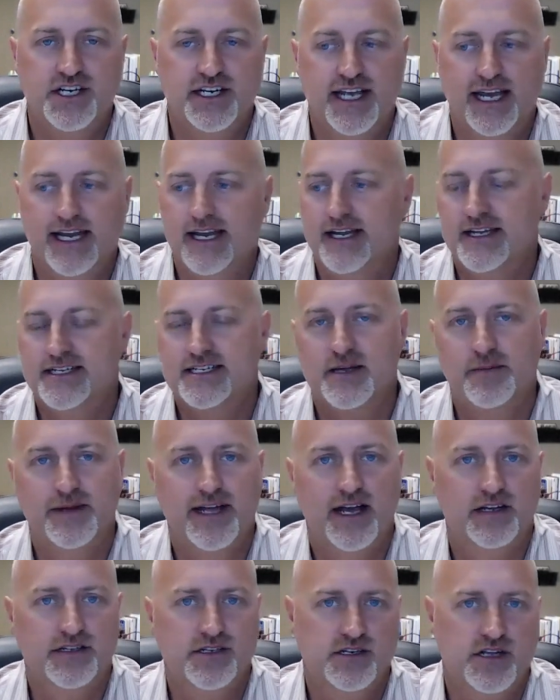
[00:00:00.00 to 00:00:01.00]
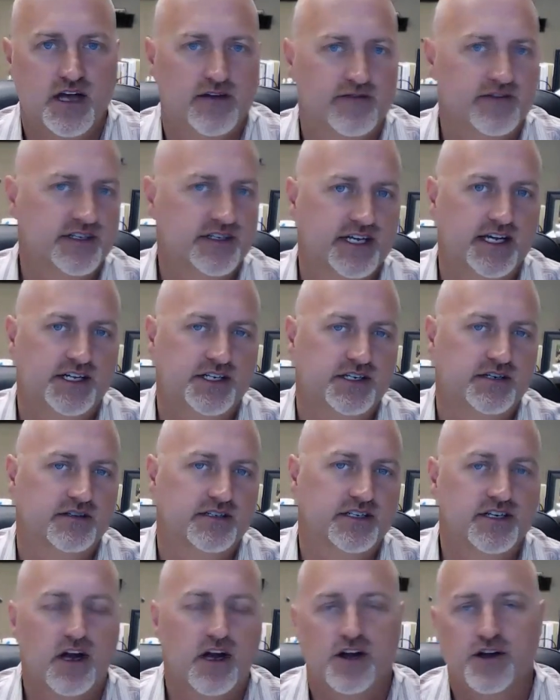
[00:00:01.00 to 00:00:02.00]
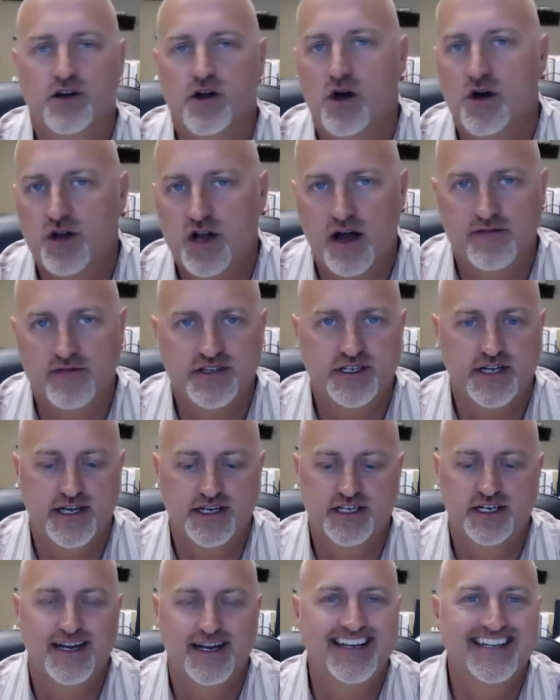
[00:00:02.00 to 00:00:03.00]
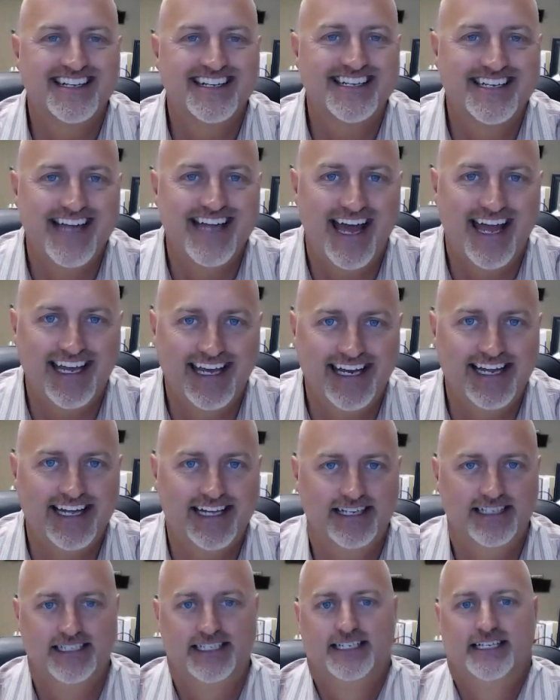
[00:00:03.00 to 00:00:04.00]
Get into somebody else's conversation. Start your own conversation and stay in it.